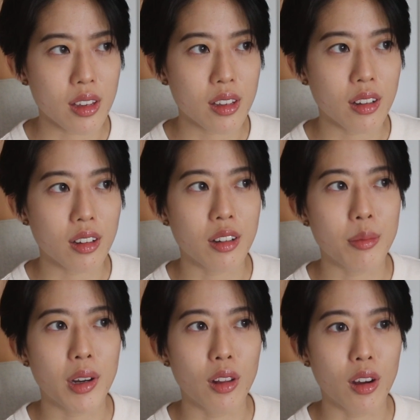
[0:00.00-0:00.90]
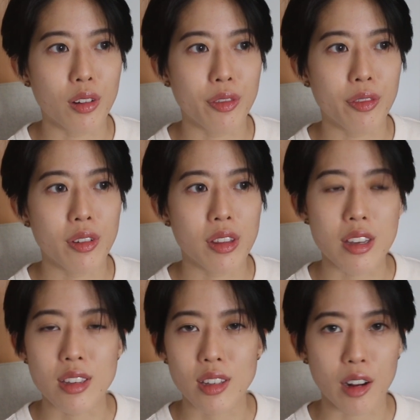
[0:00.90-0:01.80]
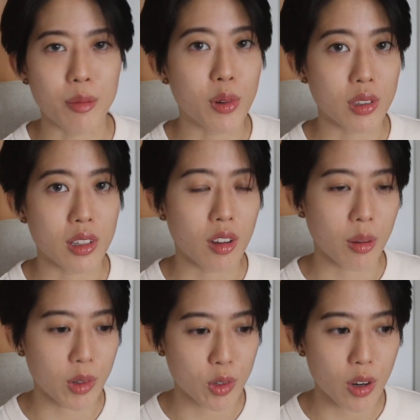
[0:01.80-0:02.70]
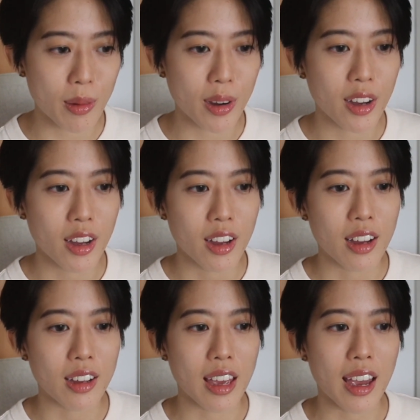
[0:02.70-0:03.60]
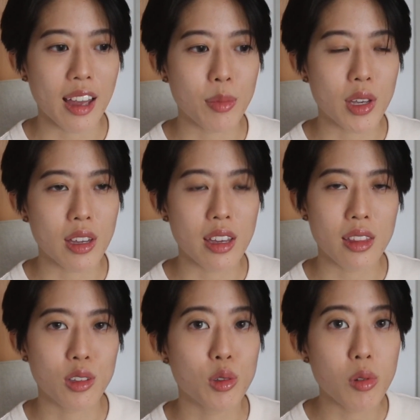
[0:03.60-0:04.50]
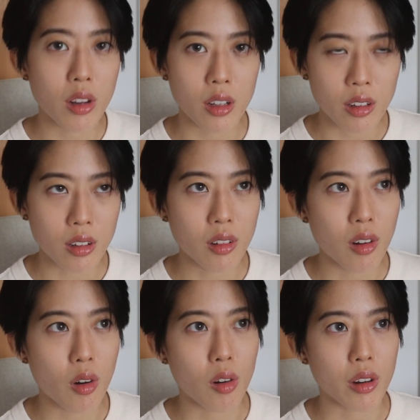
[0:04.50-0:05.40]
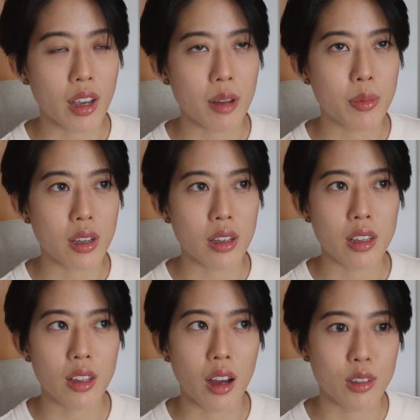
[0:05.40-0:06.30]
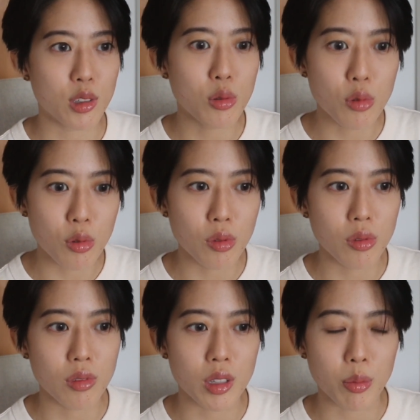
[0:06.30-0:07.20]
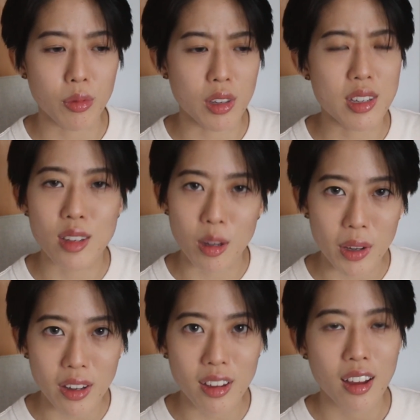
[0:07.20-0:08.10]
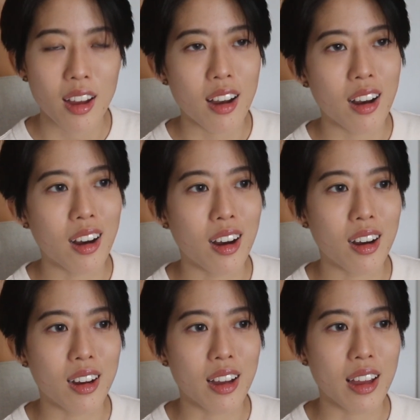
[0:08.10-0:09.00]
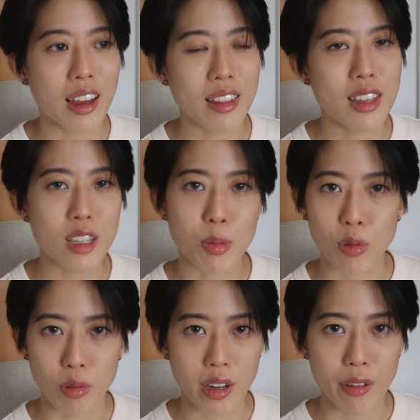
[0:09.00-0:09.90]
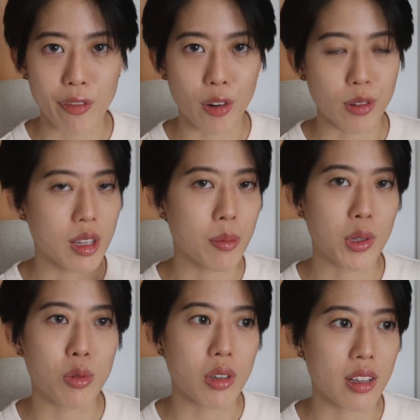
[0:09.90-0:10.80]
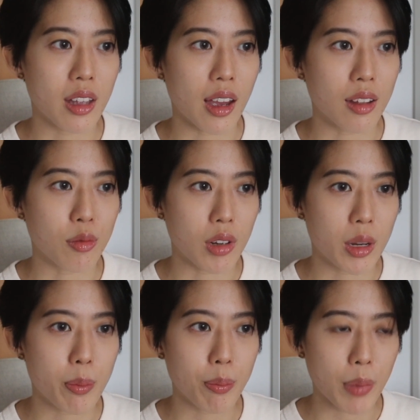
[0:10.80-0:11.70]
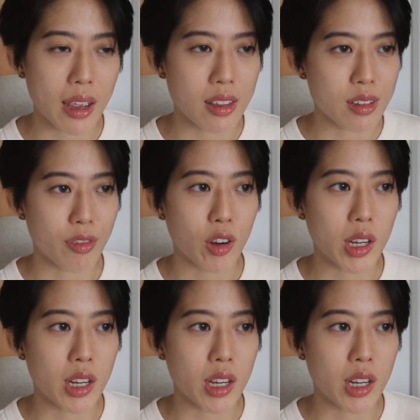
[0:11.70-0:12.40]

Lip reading: a lot of these kind of books that talk about trauma can be either too clinical or can be too disturbing, and this book really falls in between and really paints a very